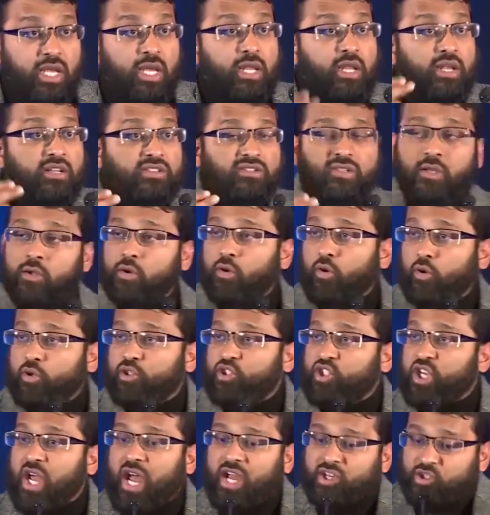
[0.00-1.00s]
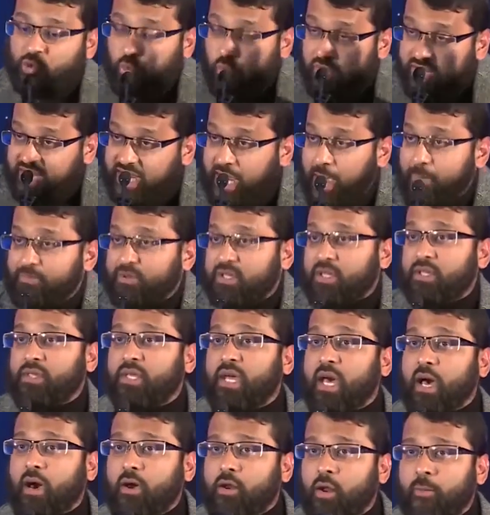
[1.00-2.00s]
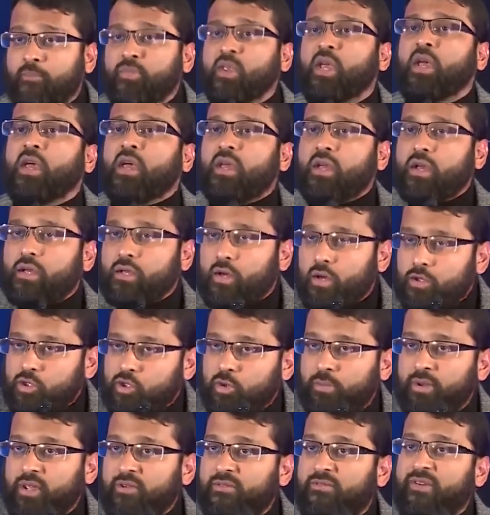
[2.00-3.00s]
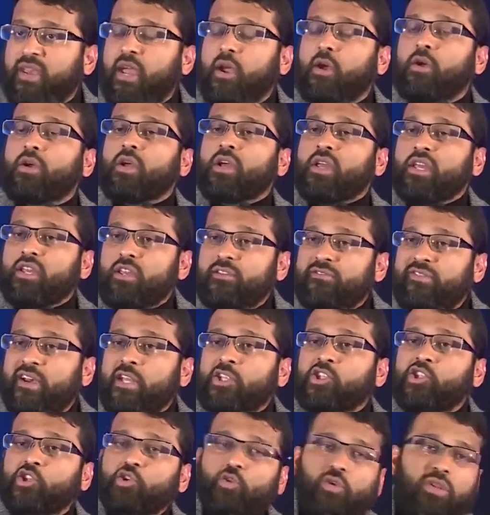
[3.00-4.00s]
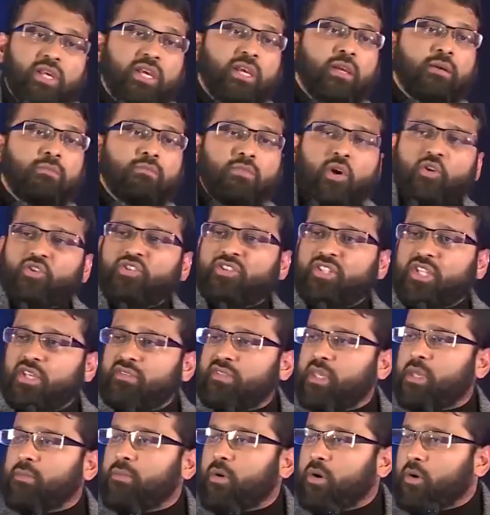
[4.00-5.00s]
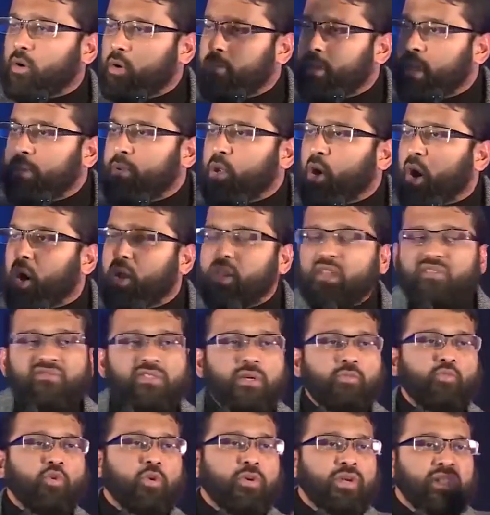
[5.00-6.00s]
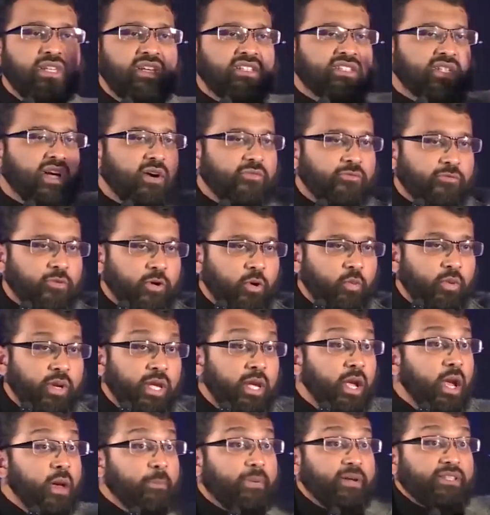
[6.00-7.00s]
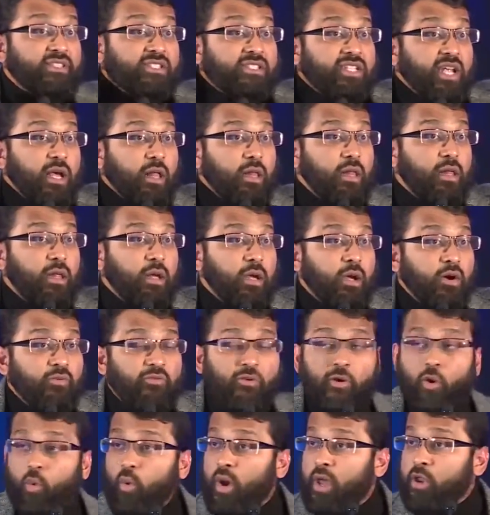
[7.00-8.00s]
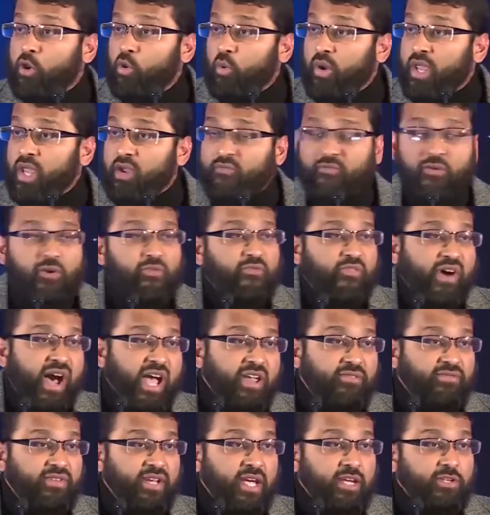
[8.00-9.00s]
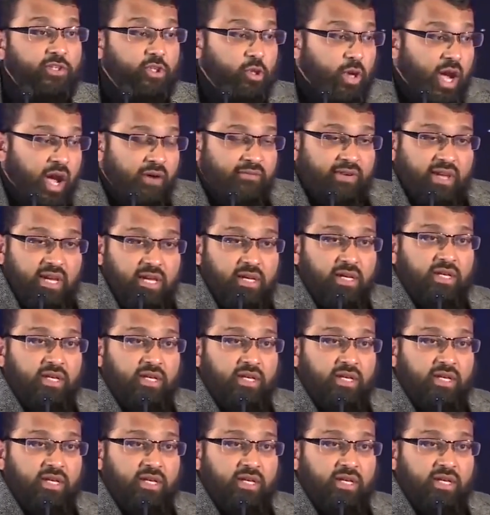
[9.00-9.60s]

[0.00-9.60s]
Innocent Hujjaj were kept in the haram. To be fair, eventually most of them, or maybe all of them, were released after a week. But still, for 1 week, for 5 days, you have